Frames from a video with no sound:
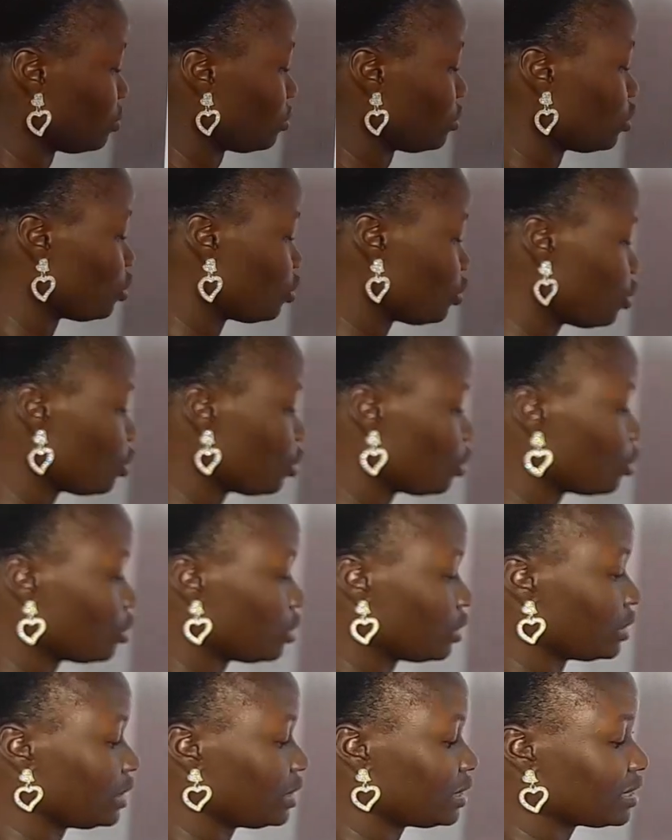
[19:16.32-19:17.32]
So
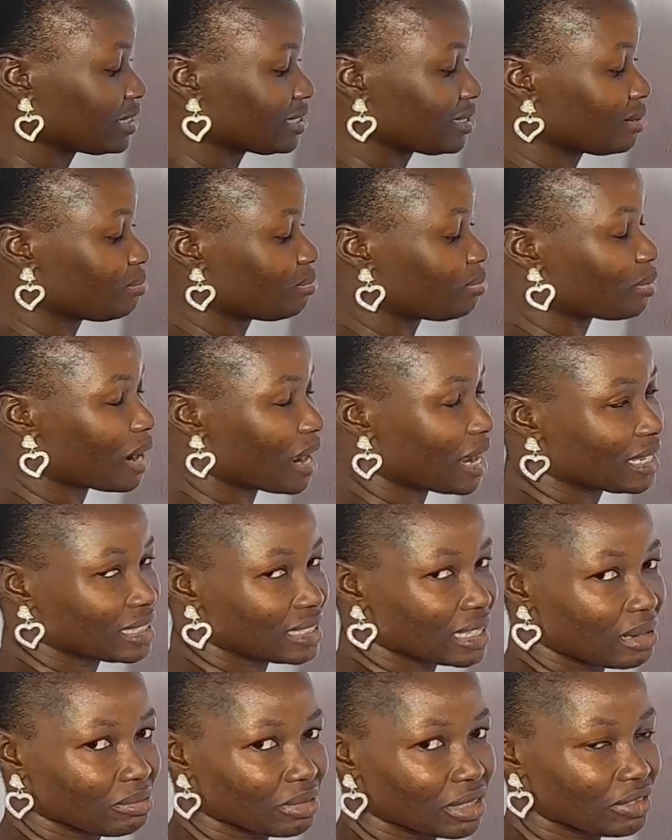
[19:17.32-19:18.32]
this is a price
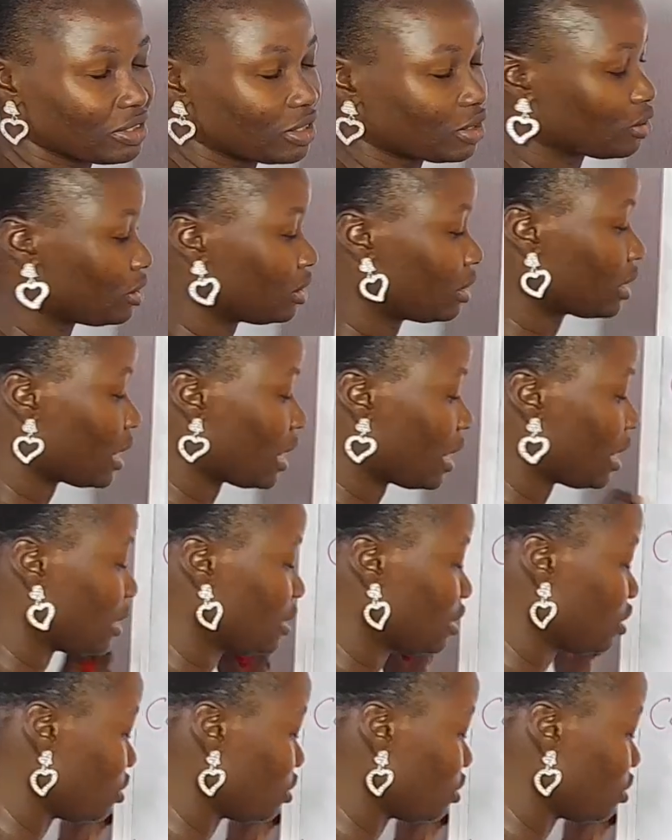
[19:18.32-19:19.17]
I'm giving to the client.